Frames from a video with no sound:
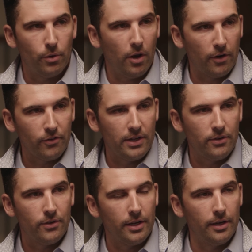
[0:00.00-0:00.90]
a long
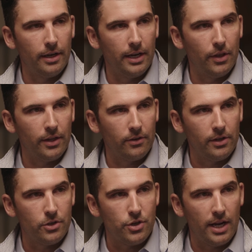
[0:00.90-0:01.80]
season, and things
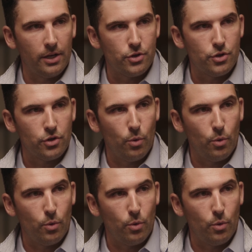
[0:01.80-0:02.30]
can change